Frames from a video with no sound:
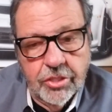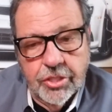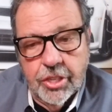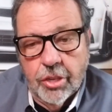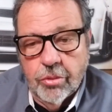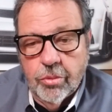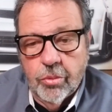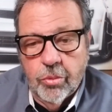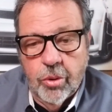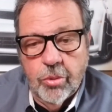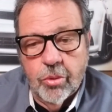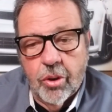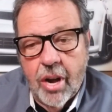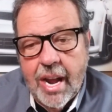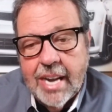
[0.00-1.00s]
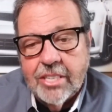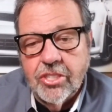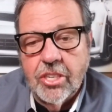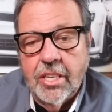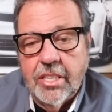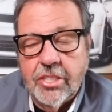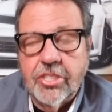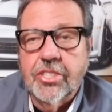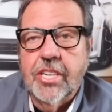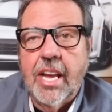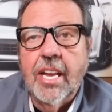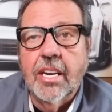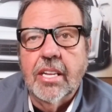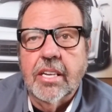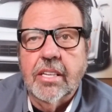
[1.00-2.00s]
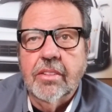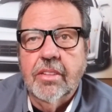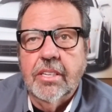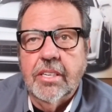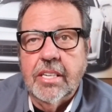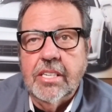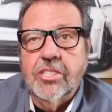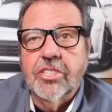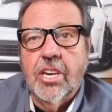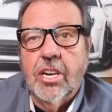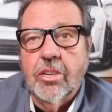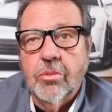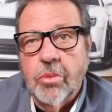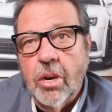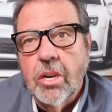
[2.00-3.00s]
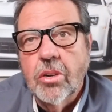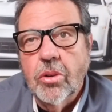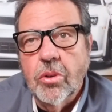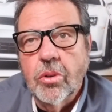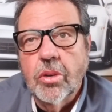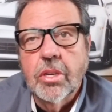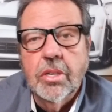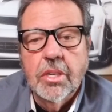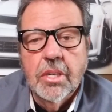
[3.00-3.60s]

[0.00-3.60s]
So we were actually selling the Nissan Rogue